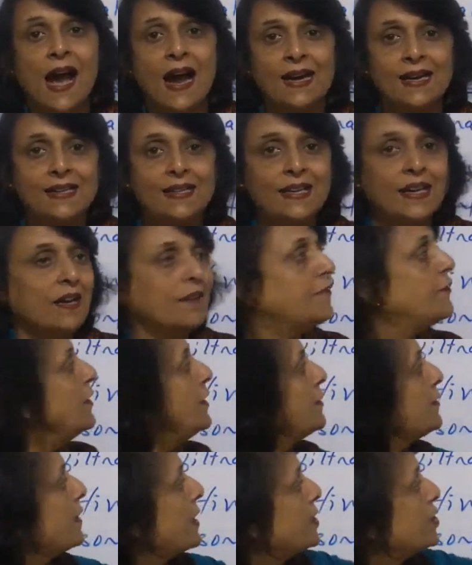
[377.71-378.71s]

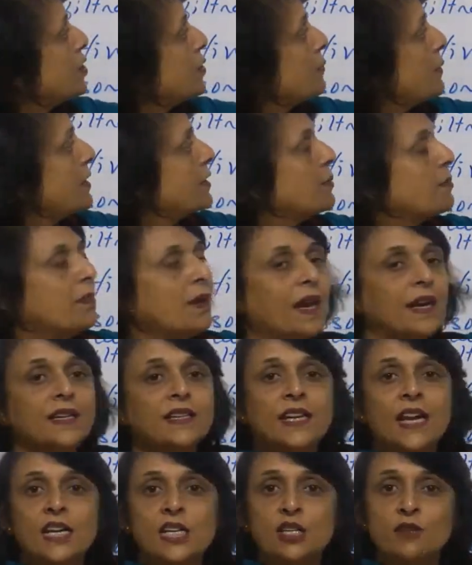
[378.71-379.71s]
ultrafiltration where the
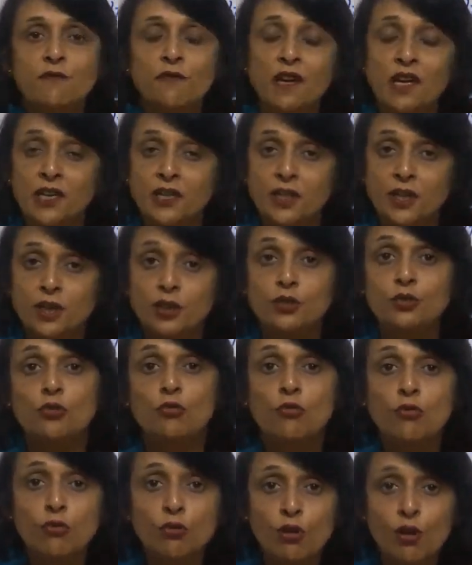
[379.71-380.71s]
blood gets filtered
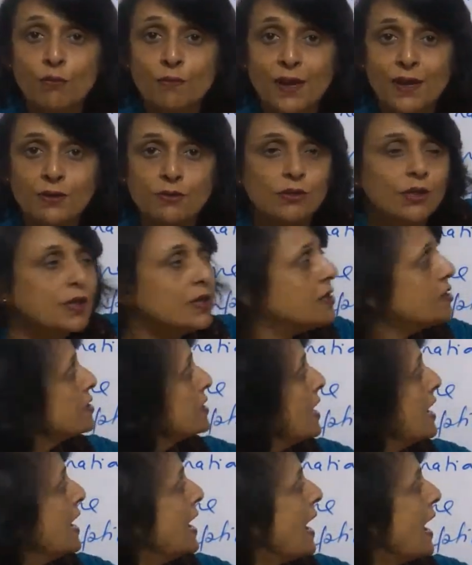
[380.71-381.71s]
through
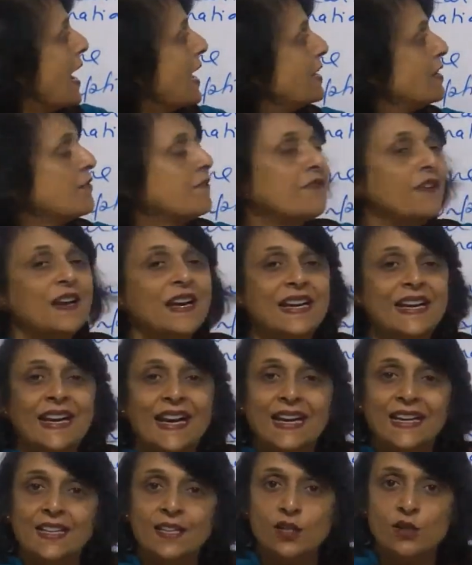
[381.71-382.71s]
glomerulus and a
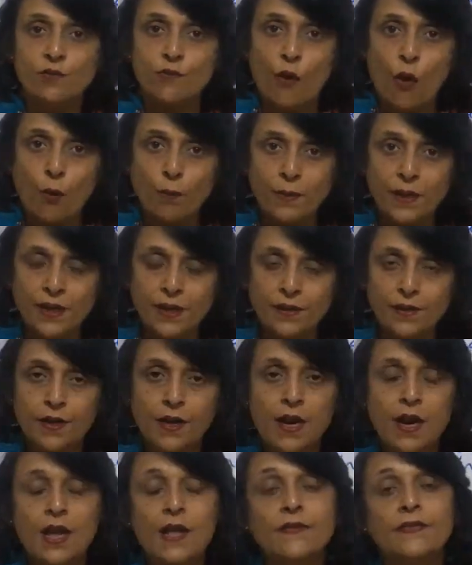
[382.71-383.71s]
filtrate is formed here
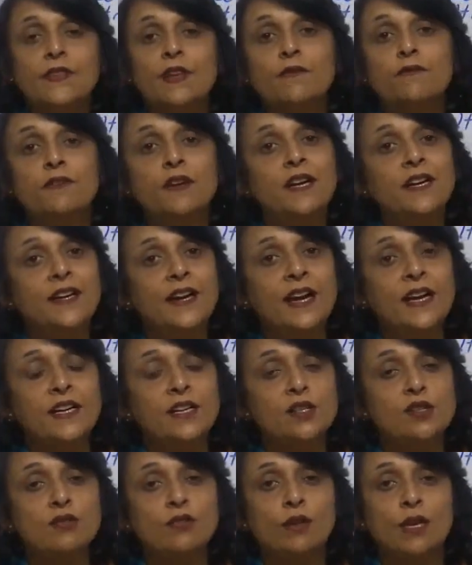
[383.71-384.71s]
the
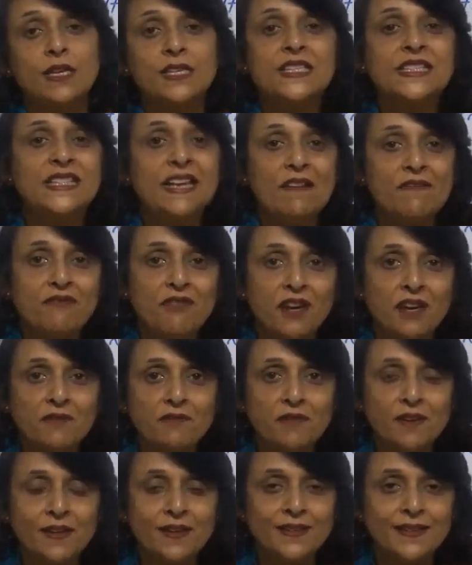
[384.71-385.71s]
filtrate is known as
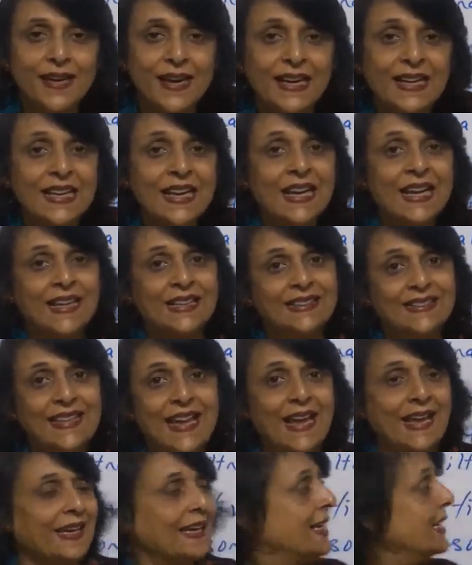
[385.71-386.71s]
nephric filtrate.
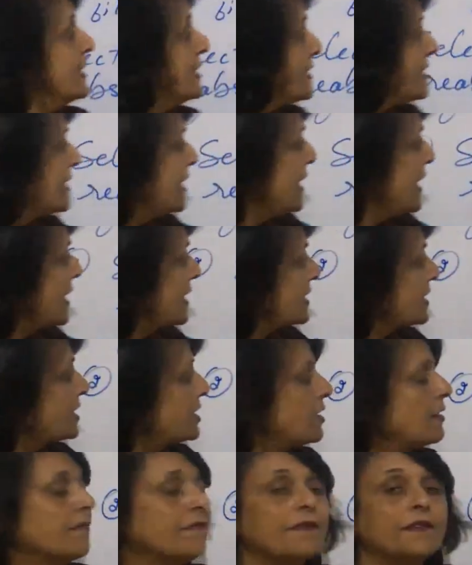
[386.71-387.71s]
Then
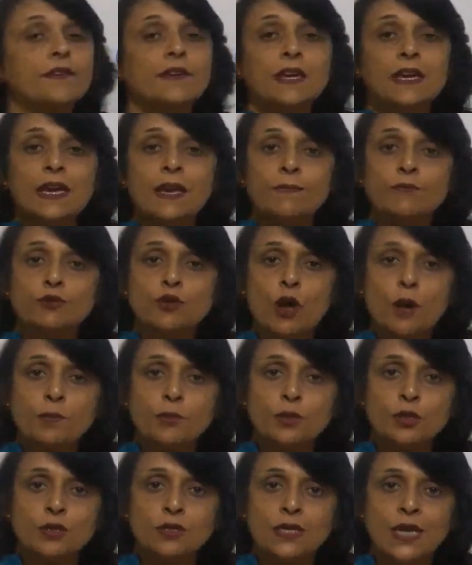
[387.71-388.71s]
selective
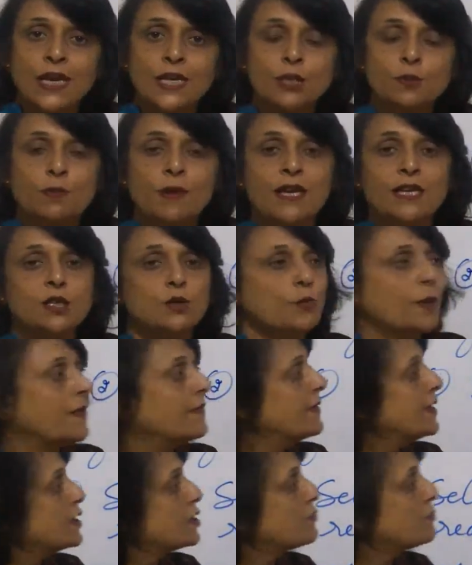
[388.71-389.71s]
reabsorption takes place
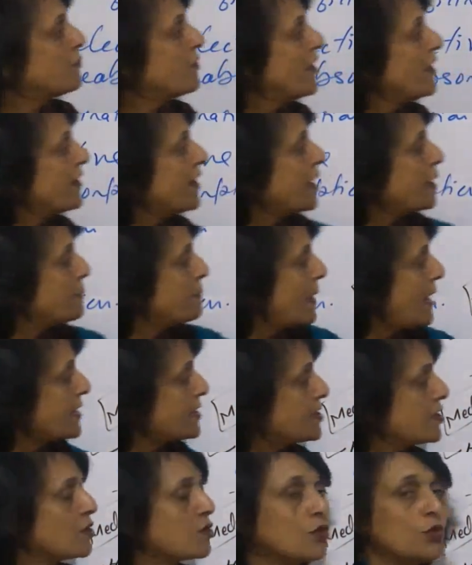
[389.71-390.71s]
when this filtrate
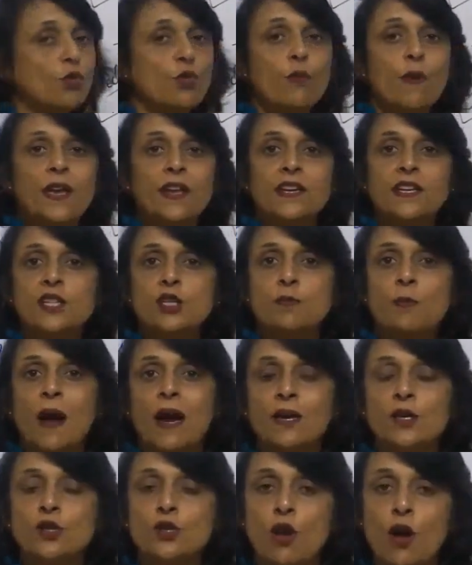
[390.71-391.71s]
passes through various
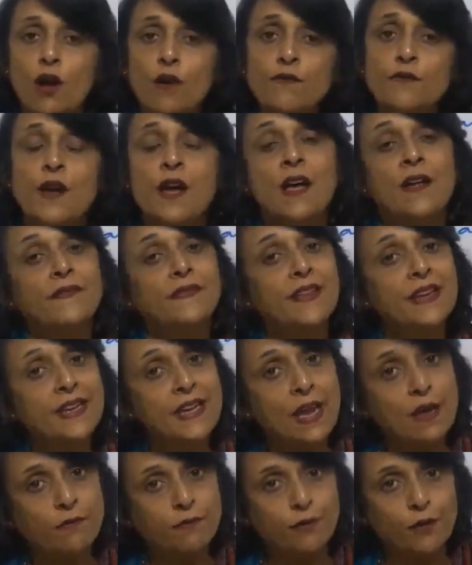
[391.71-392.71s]
parts of the
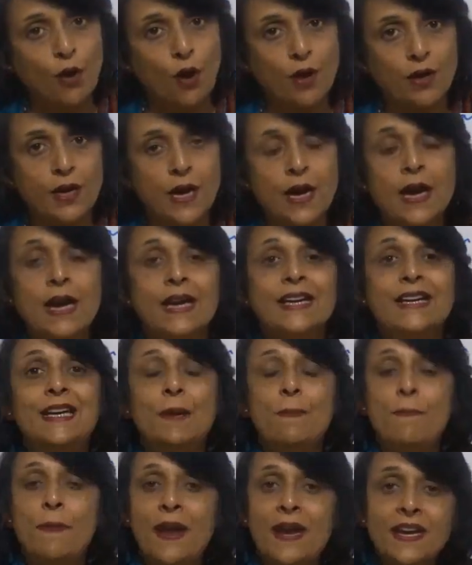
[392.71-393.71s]
nephron.
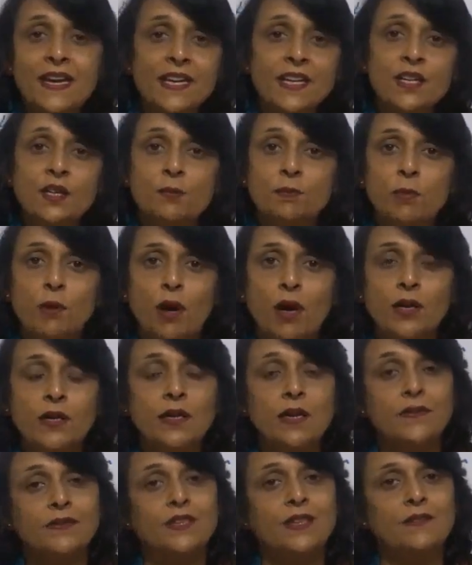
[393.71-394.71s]
Depending upon
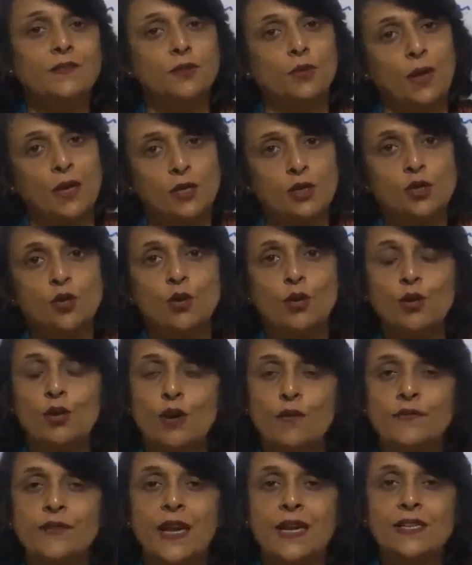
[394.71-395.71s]
the threshold
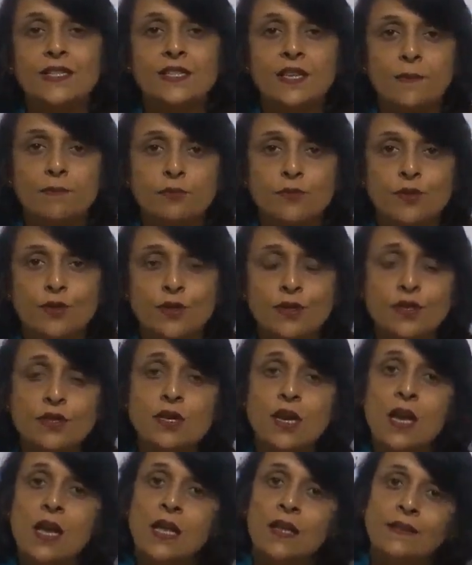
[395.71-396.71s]
of that
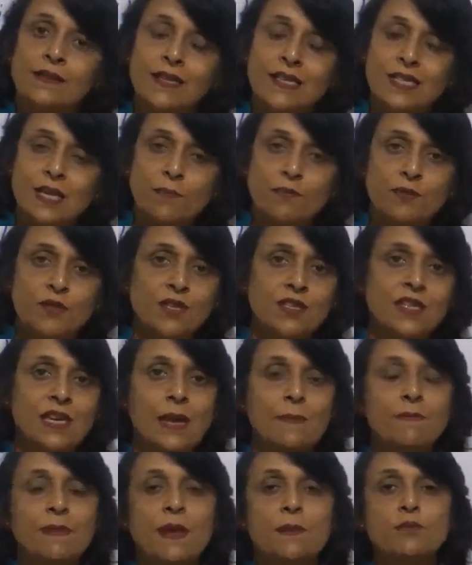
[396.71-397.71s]
substance, the substance
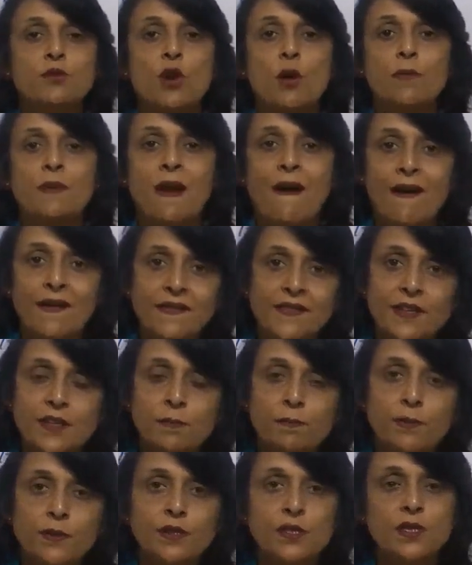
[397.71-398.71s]
can be absorbed
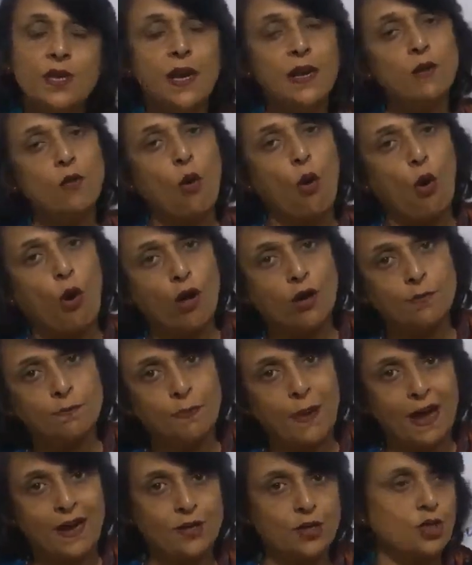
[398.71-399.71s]
100% or
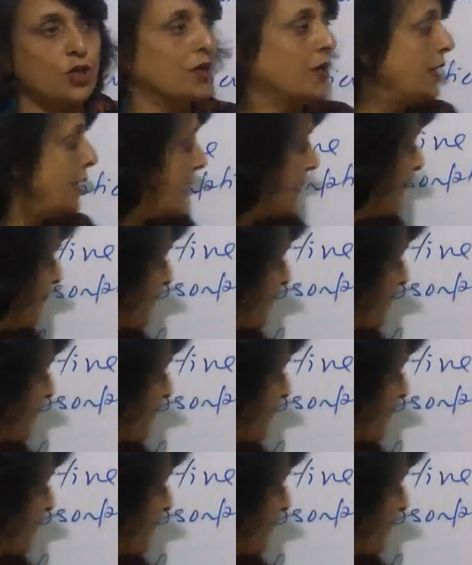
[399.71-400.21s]
partially.